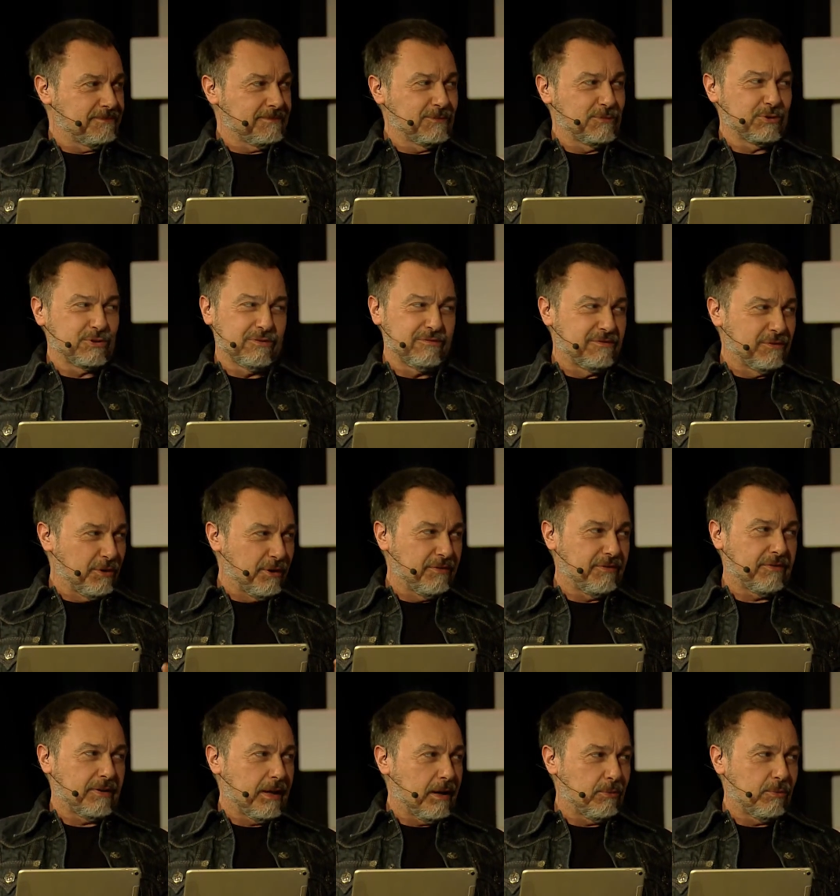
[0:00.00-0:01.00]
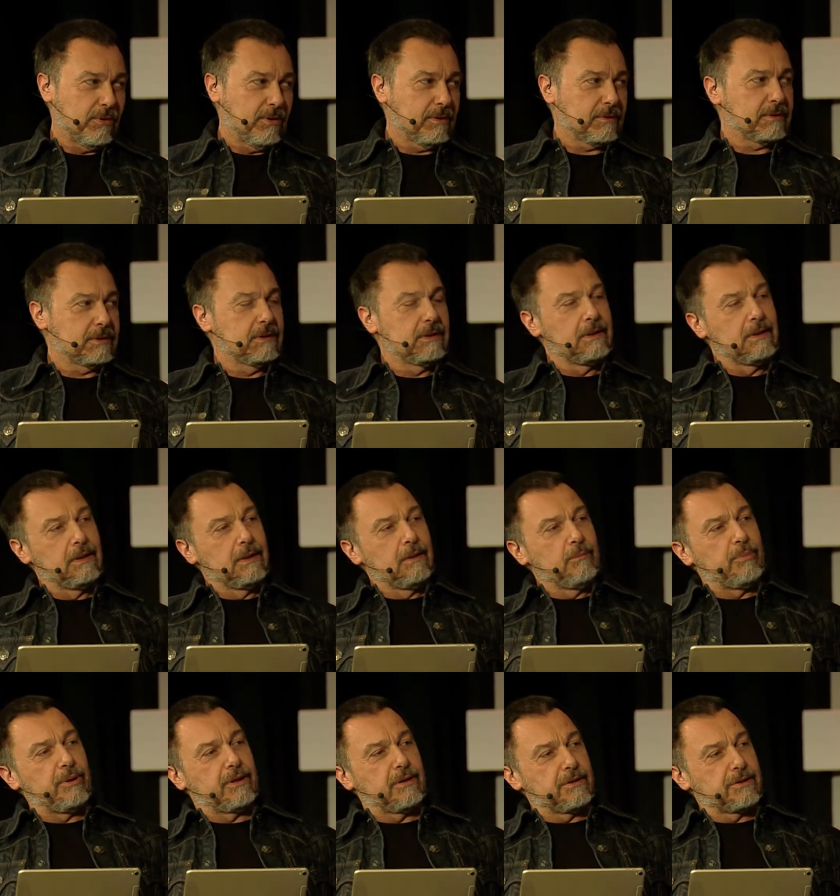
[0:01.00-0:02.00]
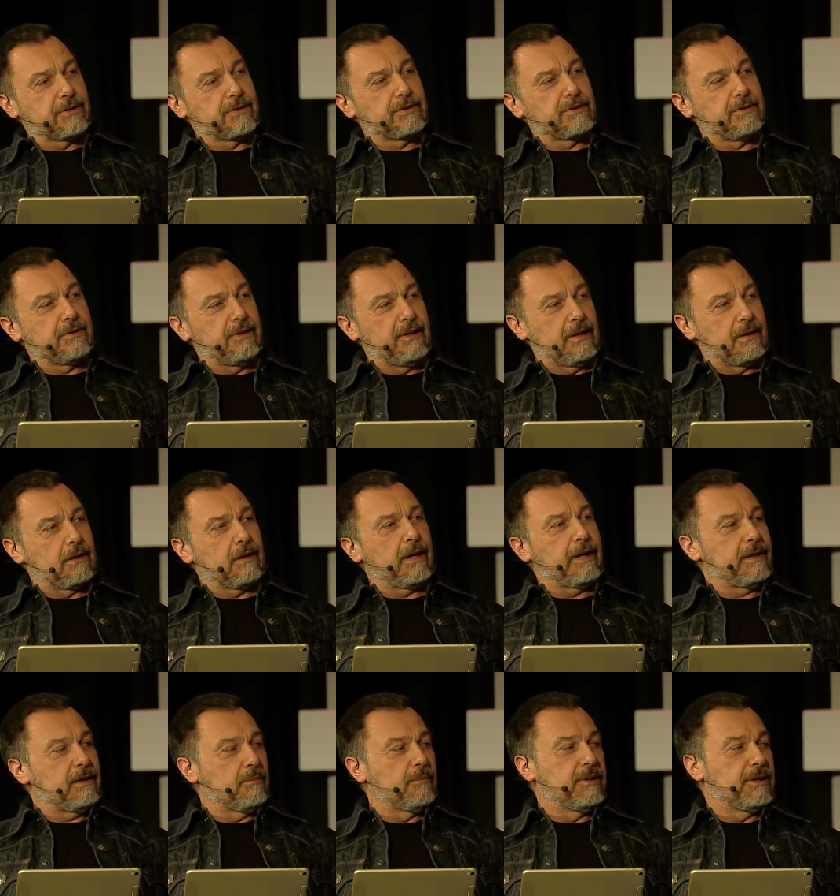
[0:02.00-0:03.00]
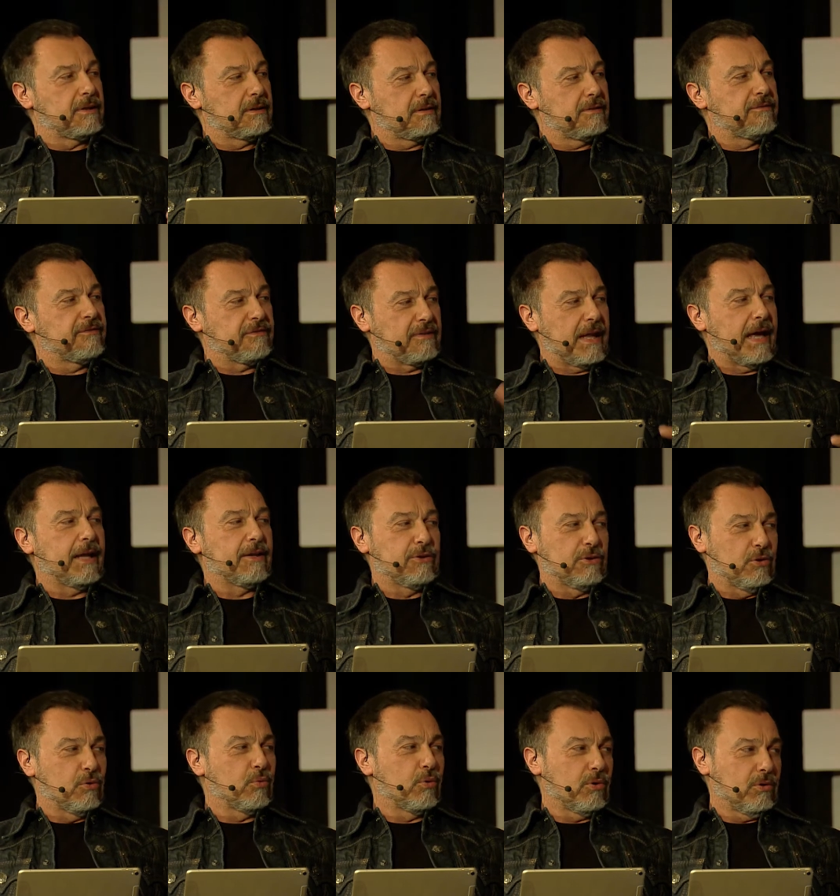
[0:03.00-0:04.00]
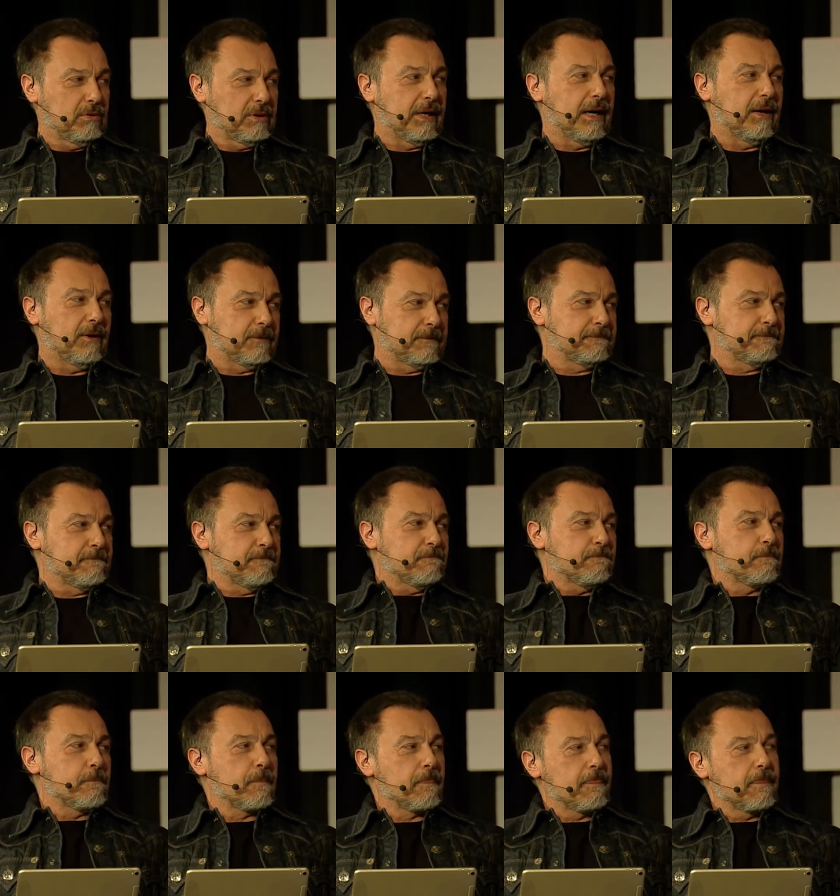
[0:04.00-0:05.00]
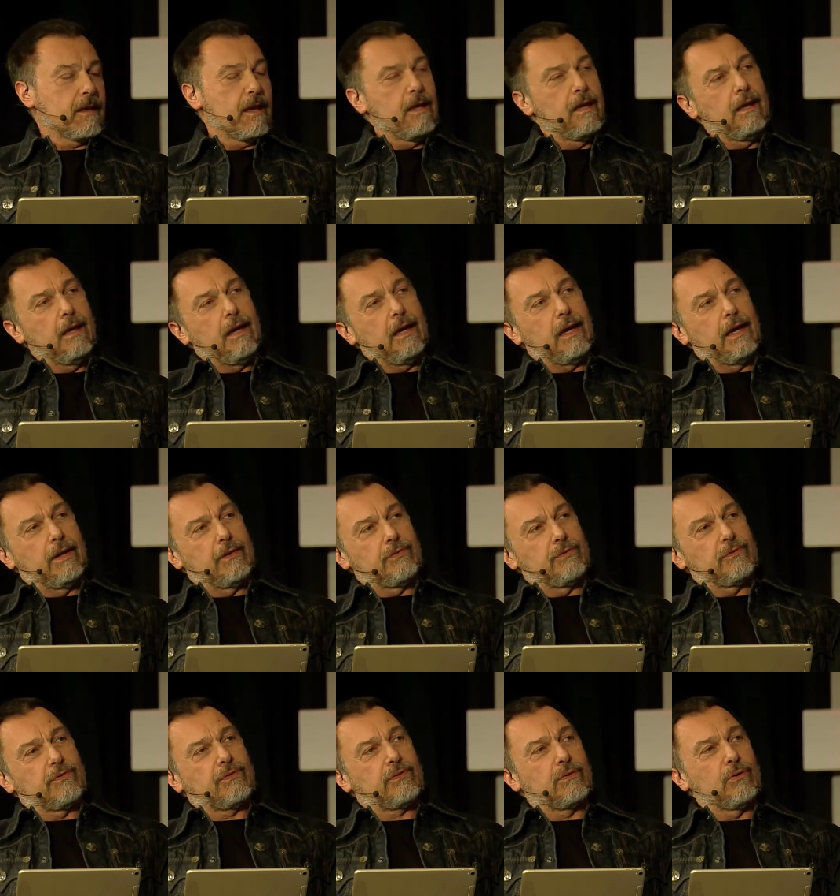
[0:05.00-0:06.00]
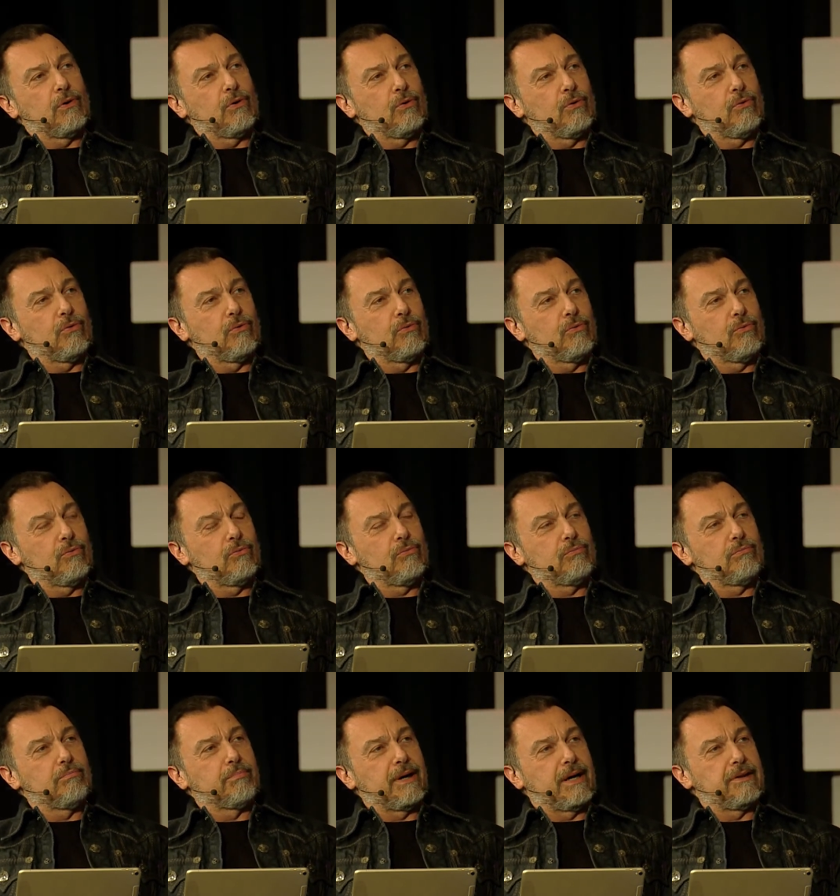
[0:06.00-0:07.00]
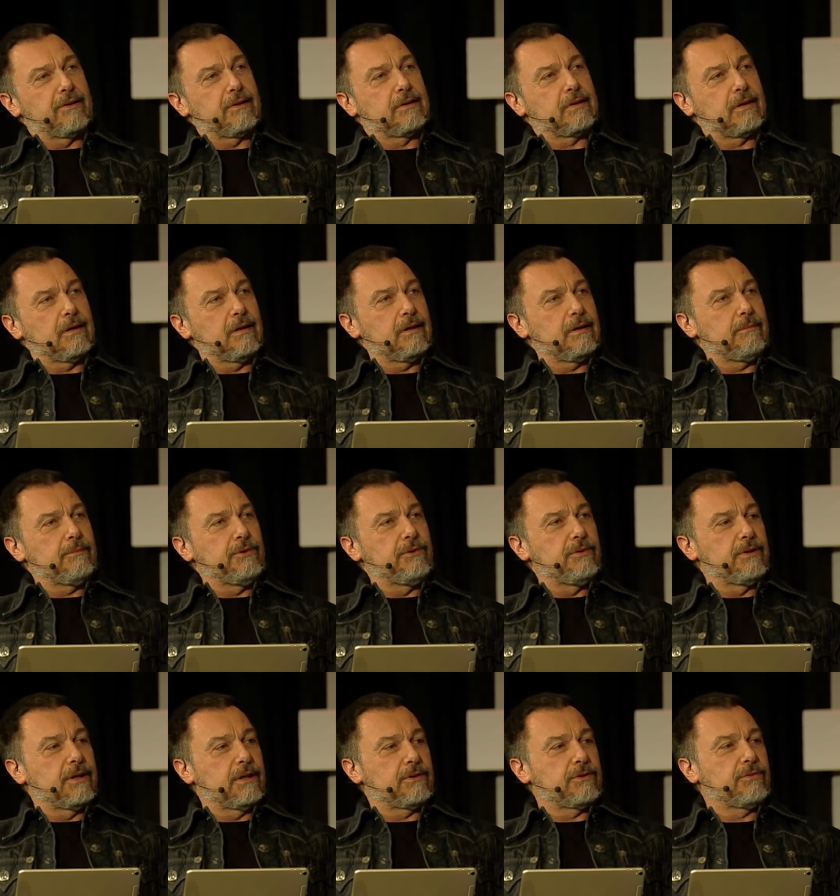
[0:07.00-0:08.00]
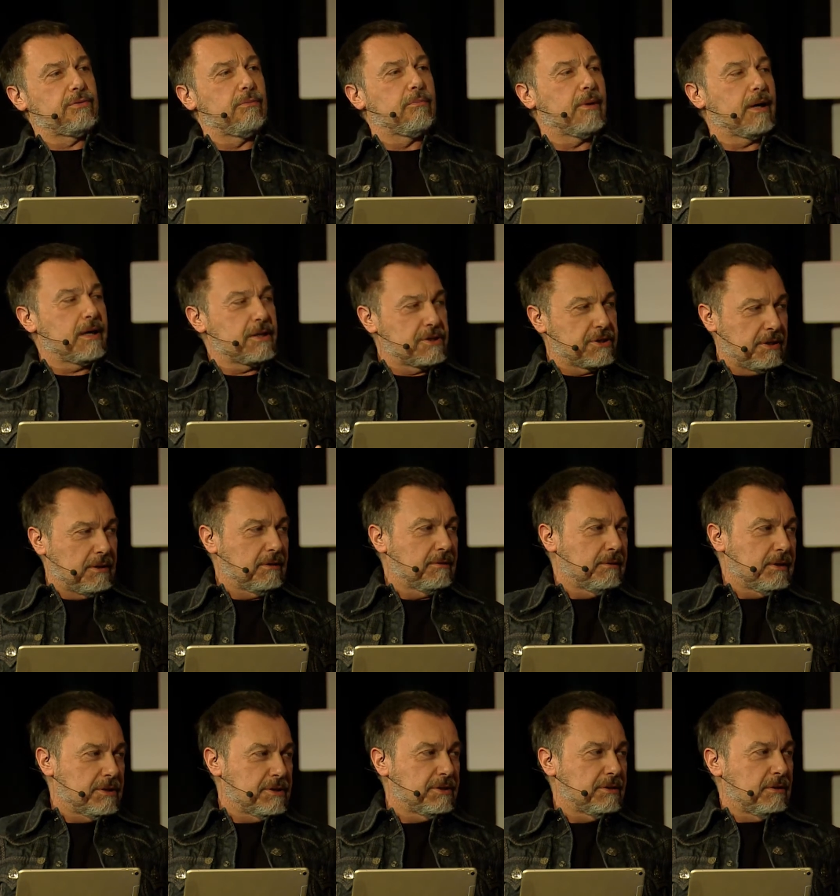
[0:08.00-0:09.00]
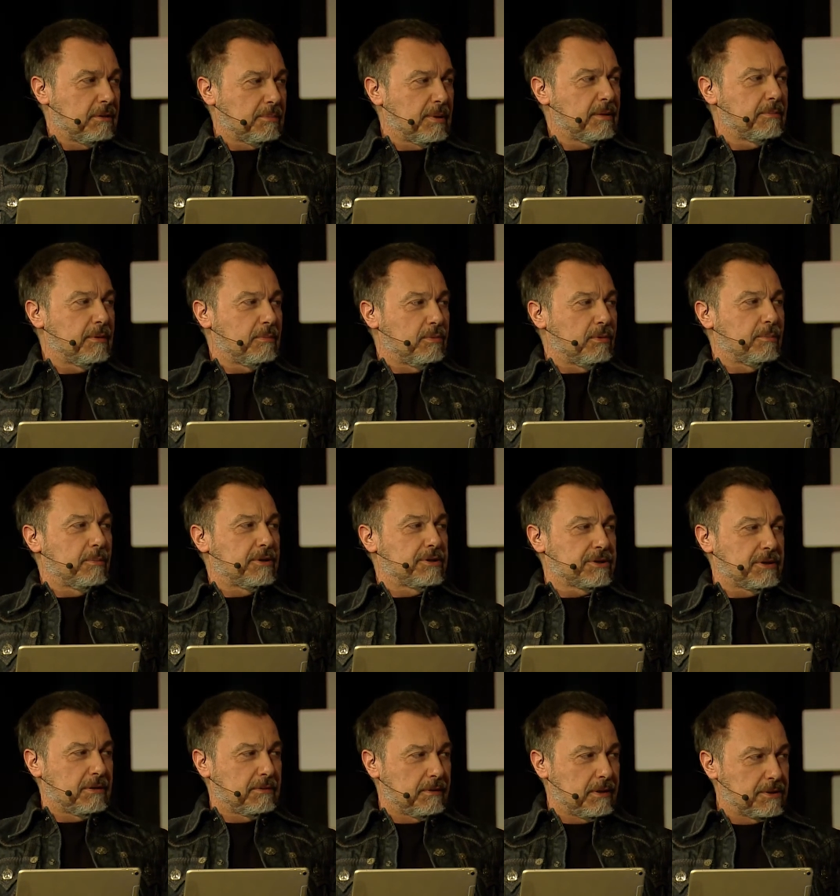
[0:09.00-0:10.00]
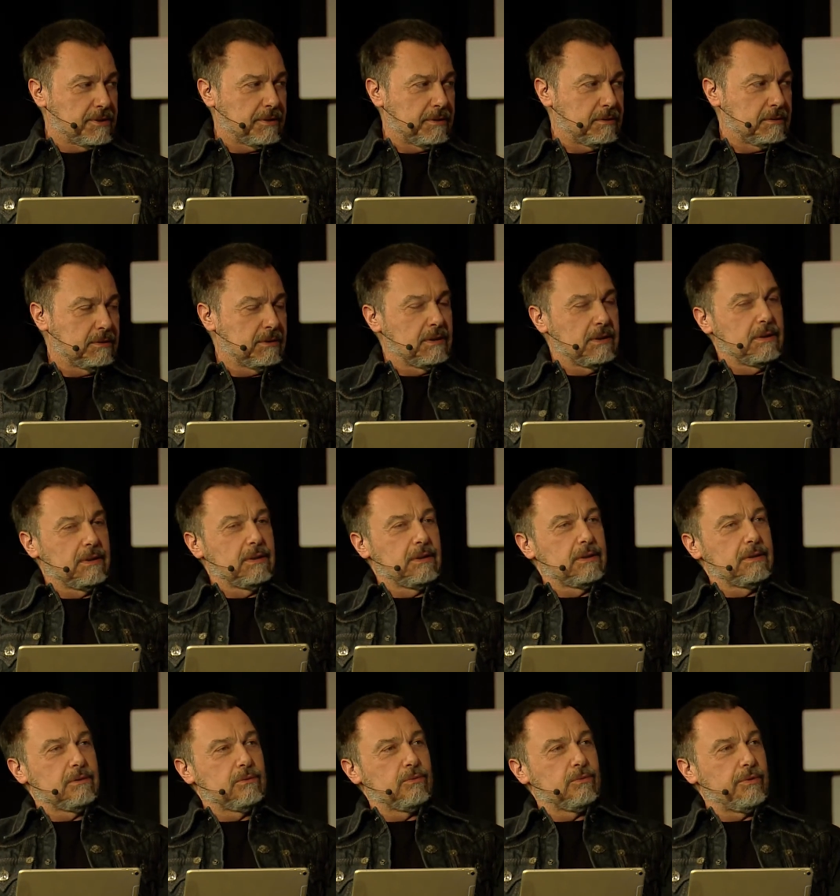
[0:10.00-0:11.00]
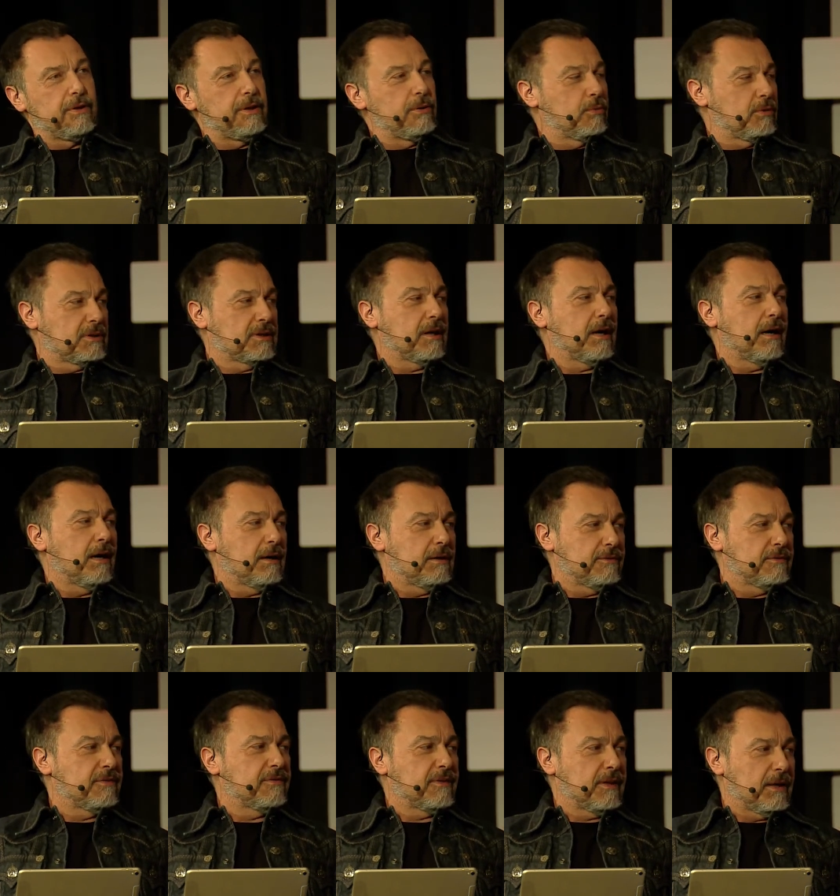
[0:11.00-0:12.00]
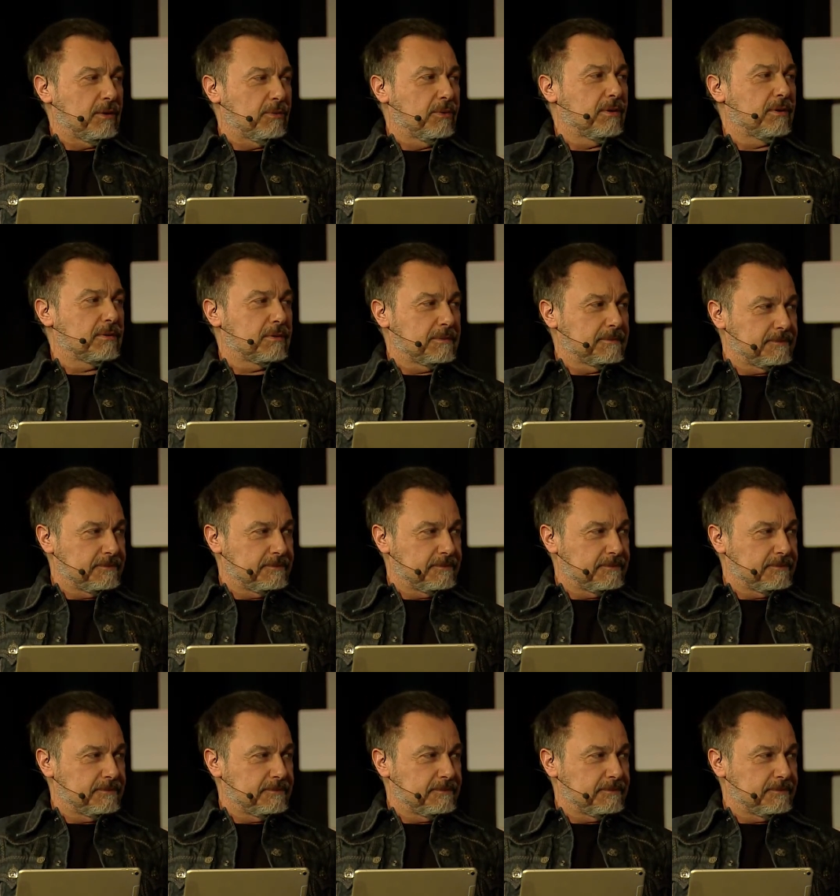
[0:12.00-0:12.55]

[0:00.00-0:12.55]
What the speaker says: It was a very flat world, because the Enlightenment flattened the world out. And so by the time you get to my generation, the baby boomer generation, we were tired of a flat world.